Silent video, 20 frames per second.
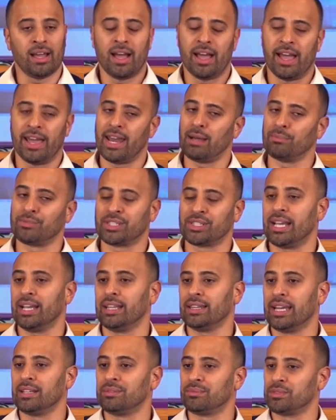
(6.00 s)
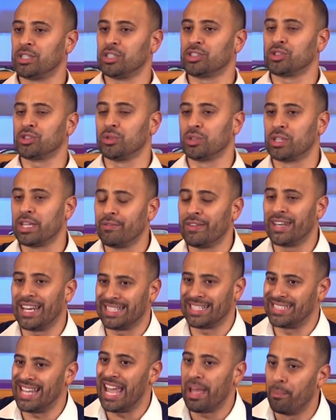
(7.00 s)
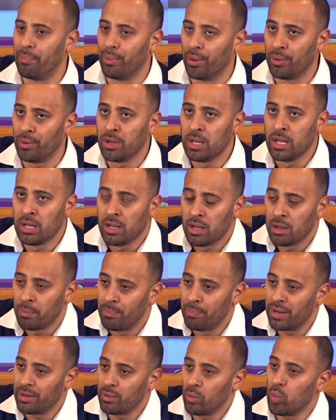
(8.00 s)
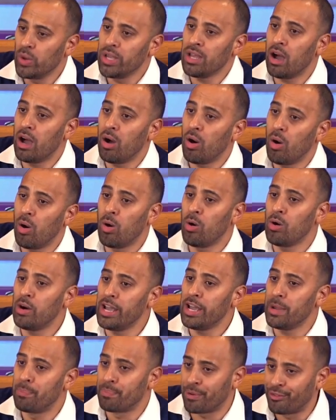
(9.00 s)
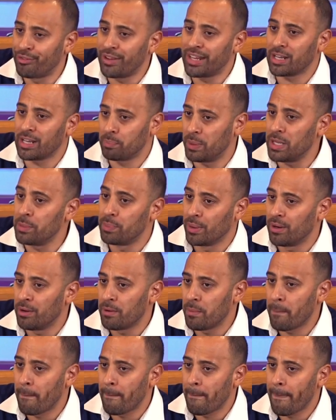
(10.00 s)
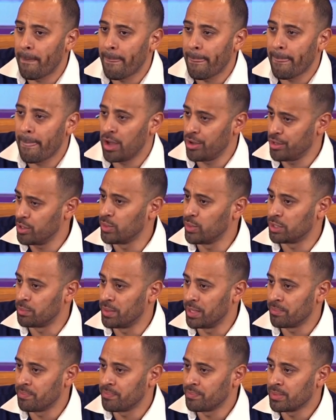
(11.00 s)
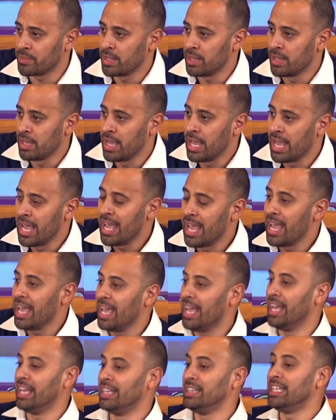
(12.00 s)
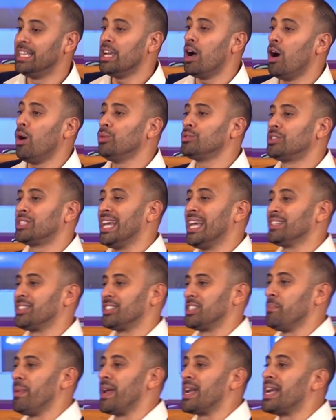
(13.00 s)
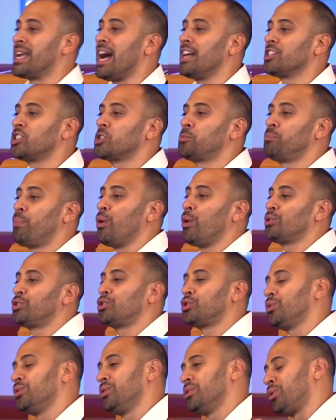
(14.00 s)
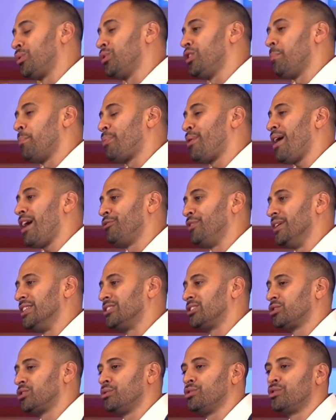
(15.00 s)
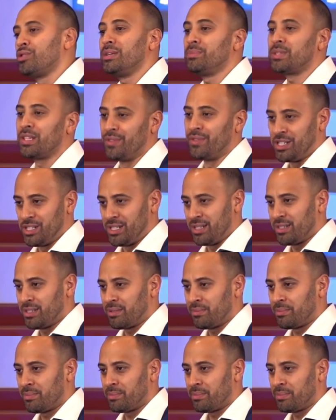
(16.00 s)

And I'm saying that just to give an example. But we are all a prophetic people. Are you with me? In the Old Testament, God spoke to, through the prophets, through dreams and visions.